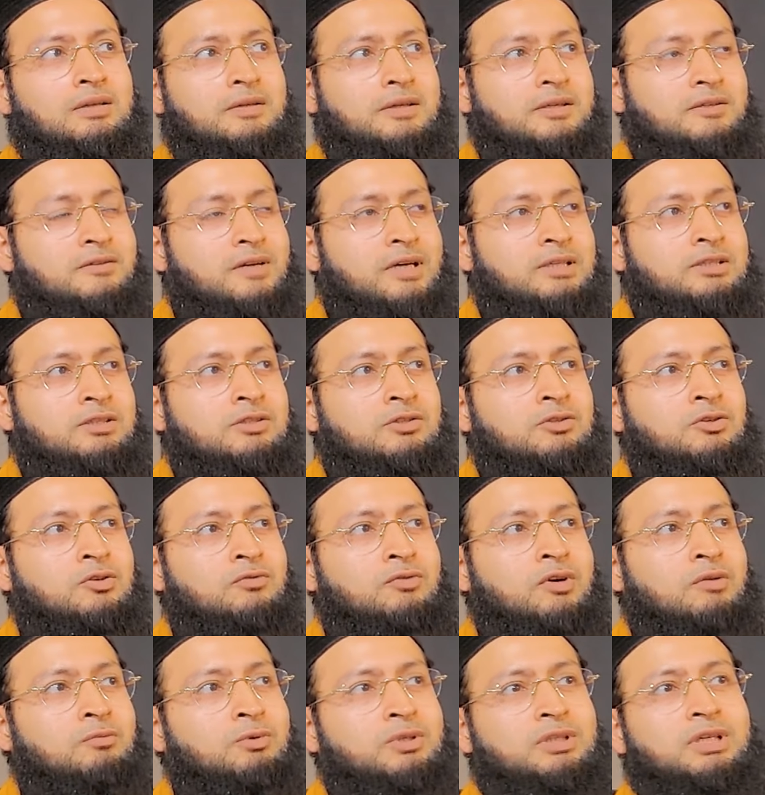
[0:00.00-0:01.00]
the tragedy
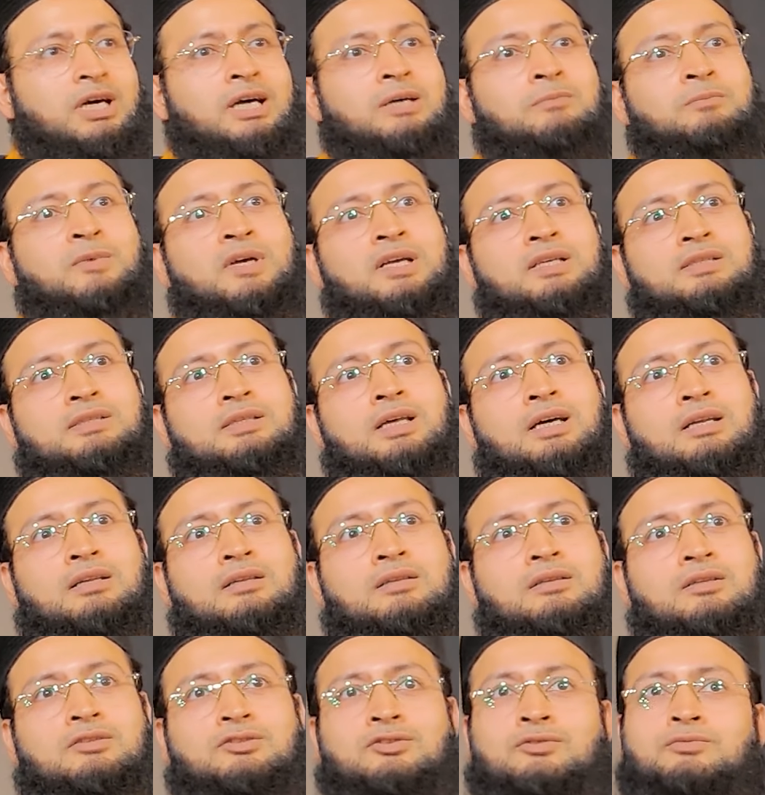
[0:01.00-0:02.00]
of our time is that
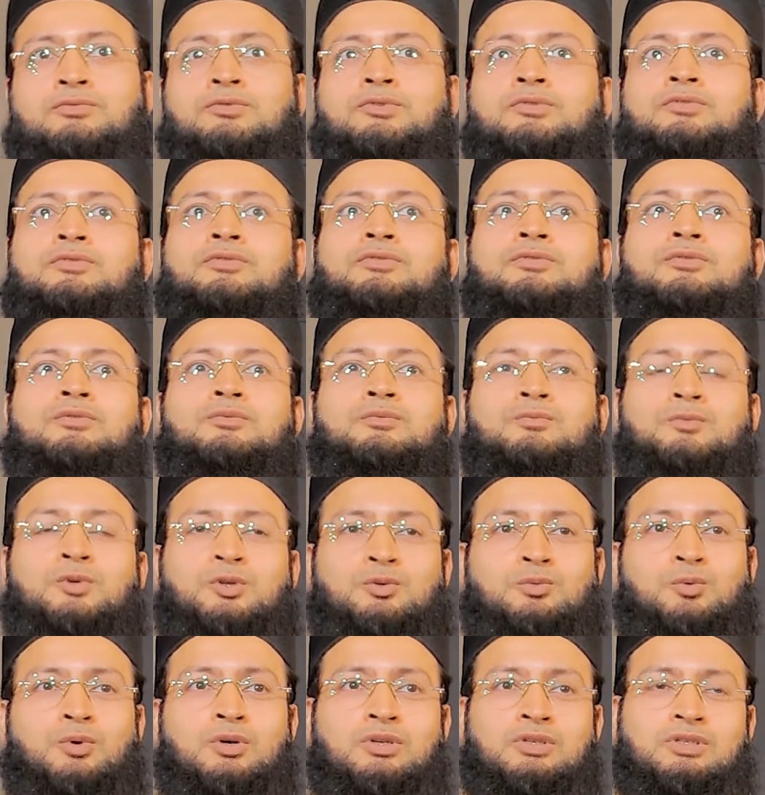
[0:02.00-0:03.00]
tasawwuf,
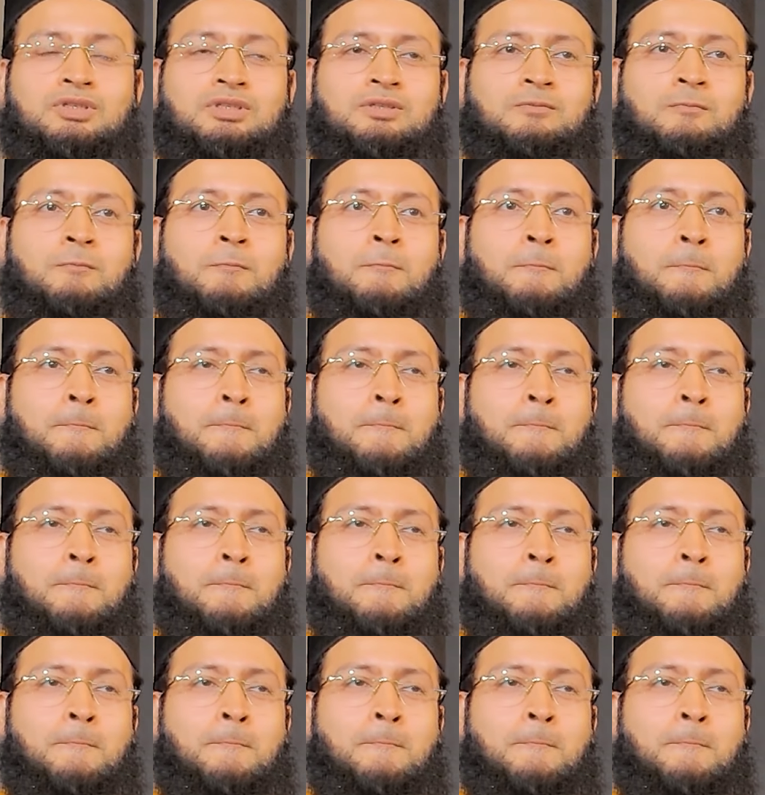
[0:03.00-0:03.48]
which was